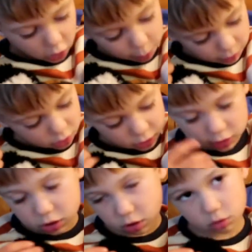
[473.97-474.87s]
I put
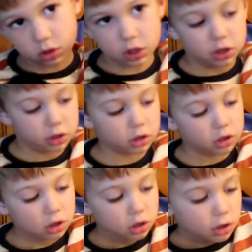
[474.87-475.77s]
these two here,
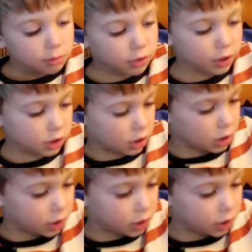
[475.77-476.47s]
blanket